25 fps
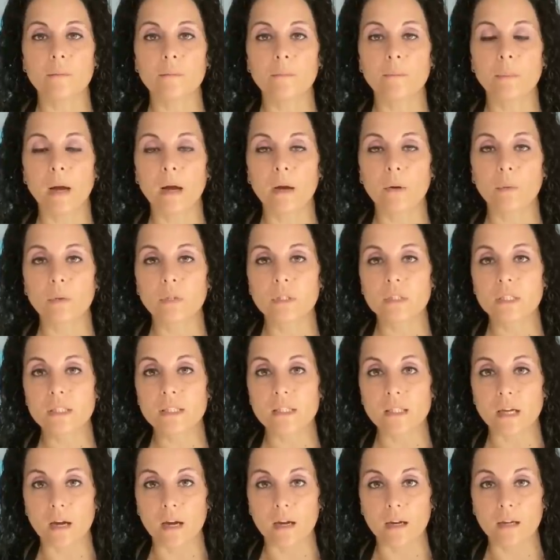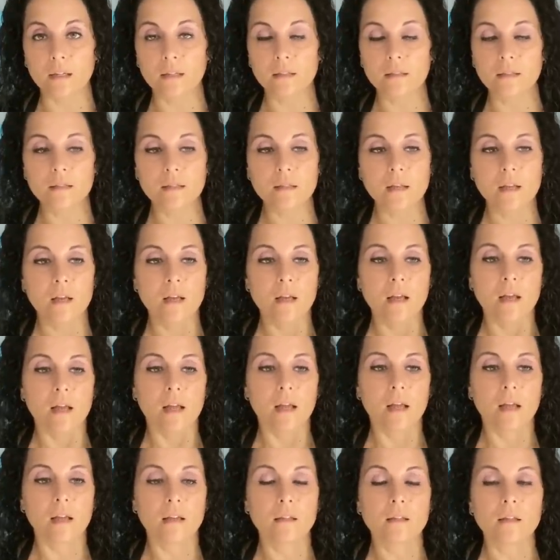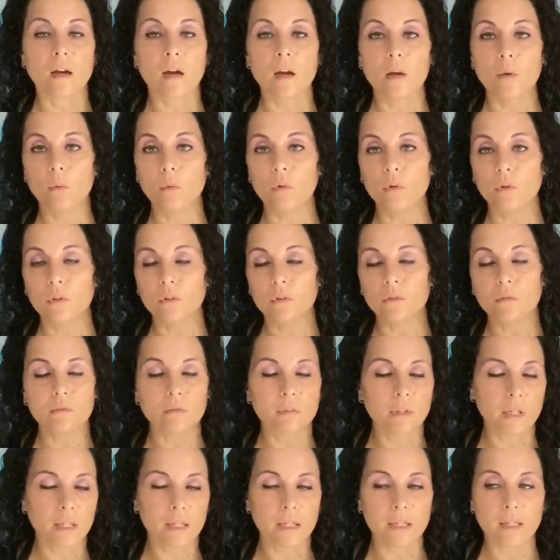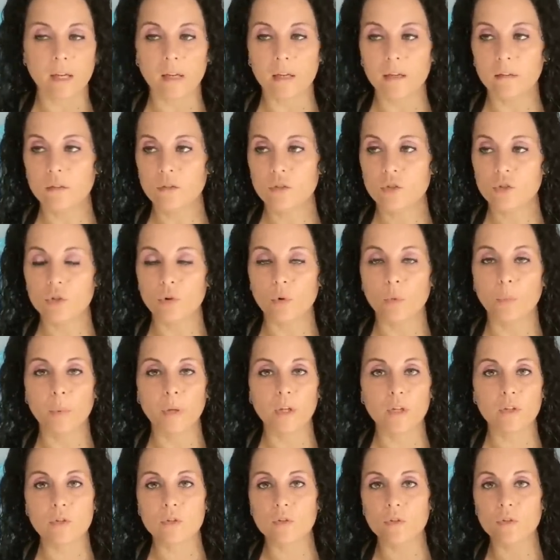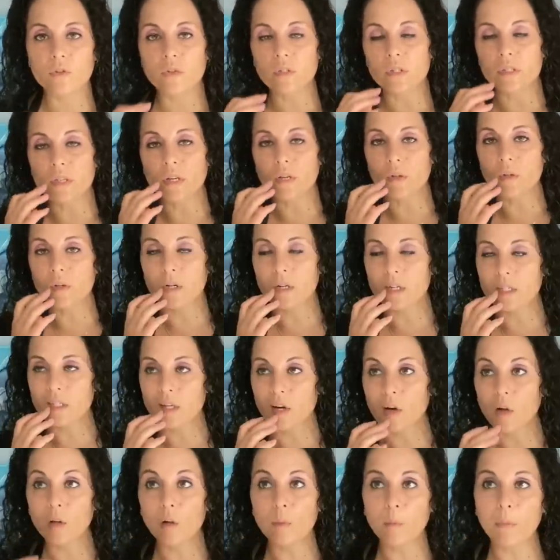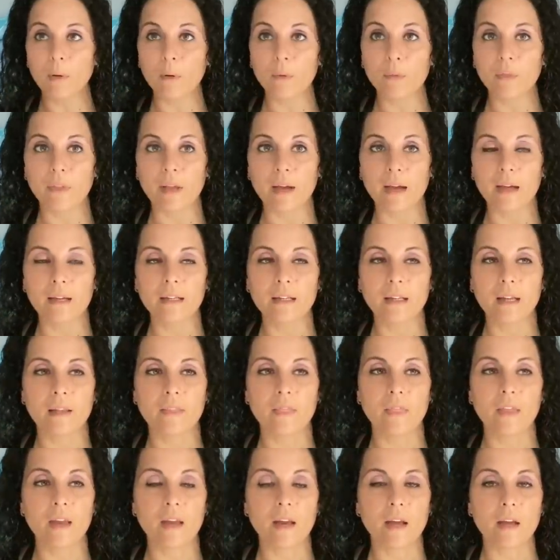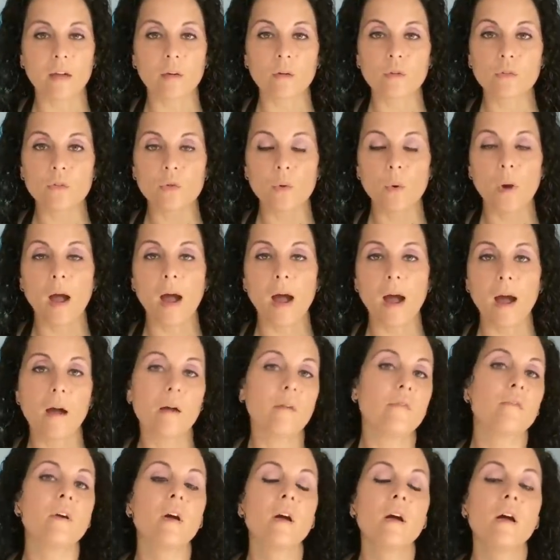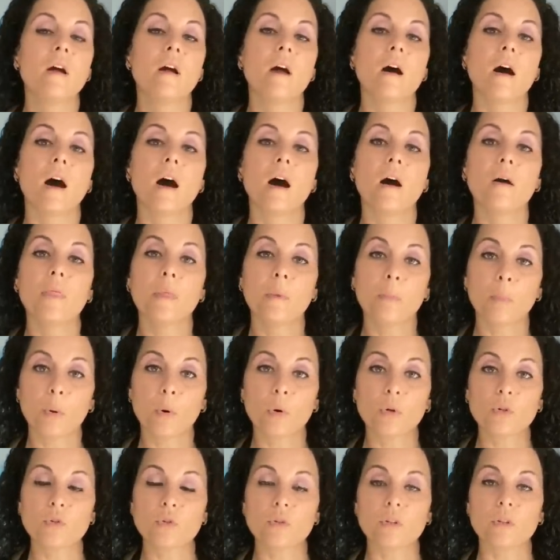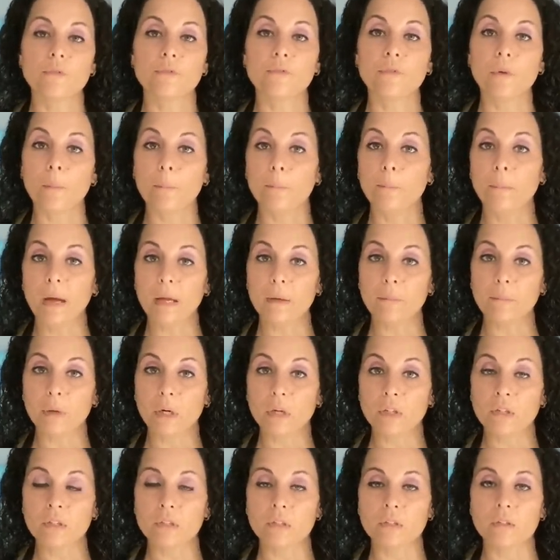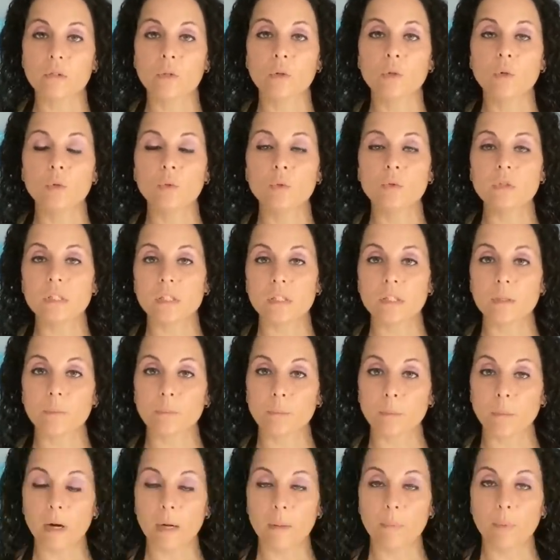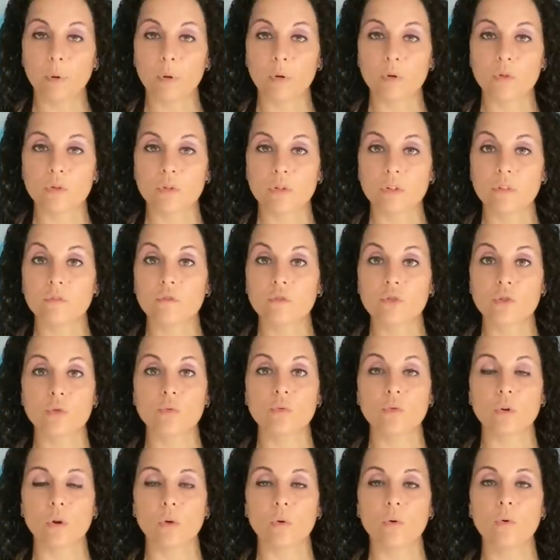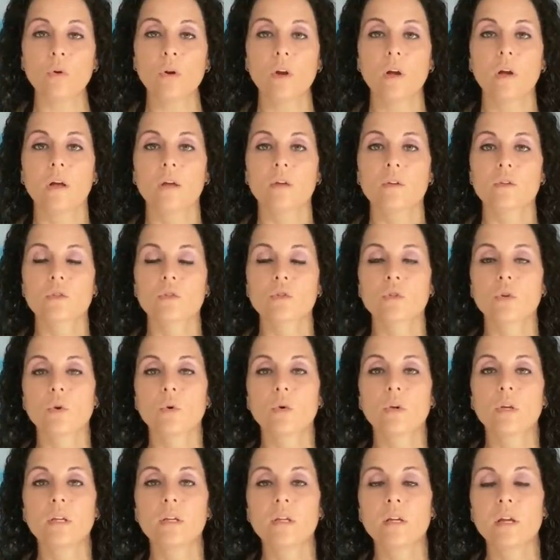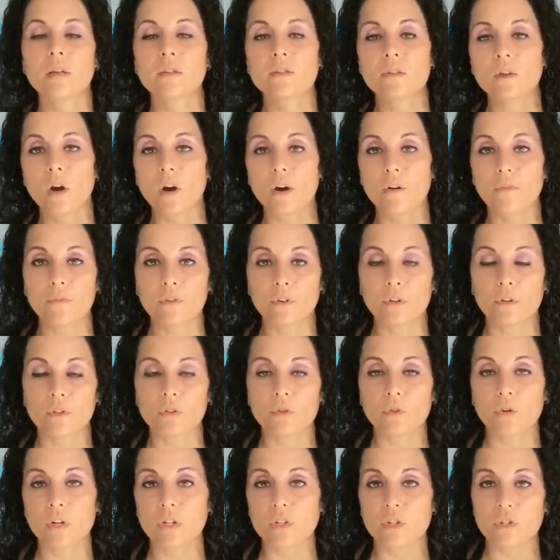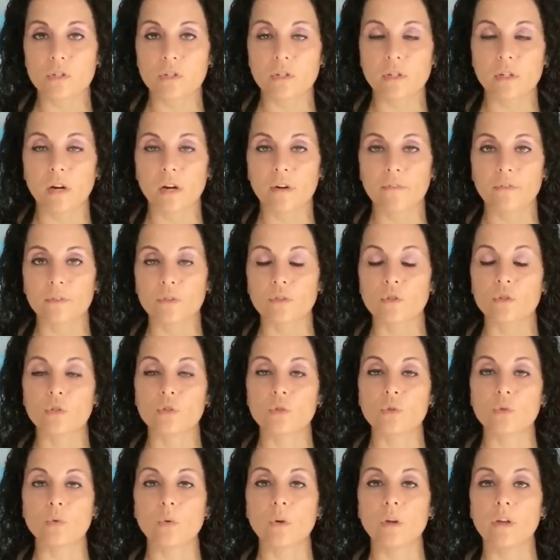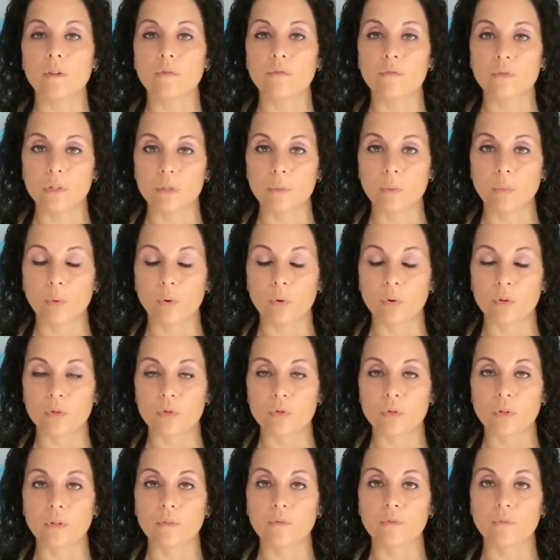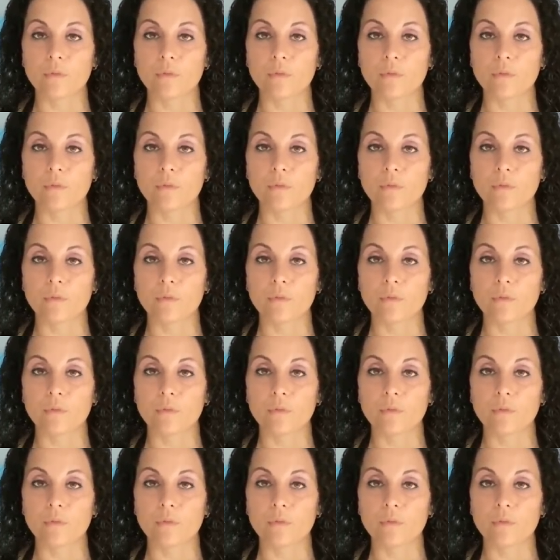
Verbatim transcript: Backwood Designs. And I will, like again, show pictures and tell you guys all about that. And then I also have the portrait from Ben Martin, who did my portrait of Juno. So he has graciously offered to do a free portrait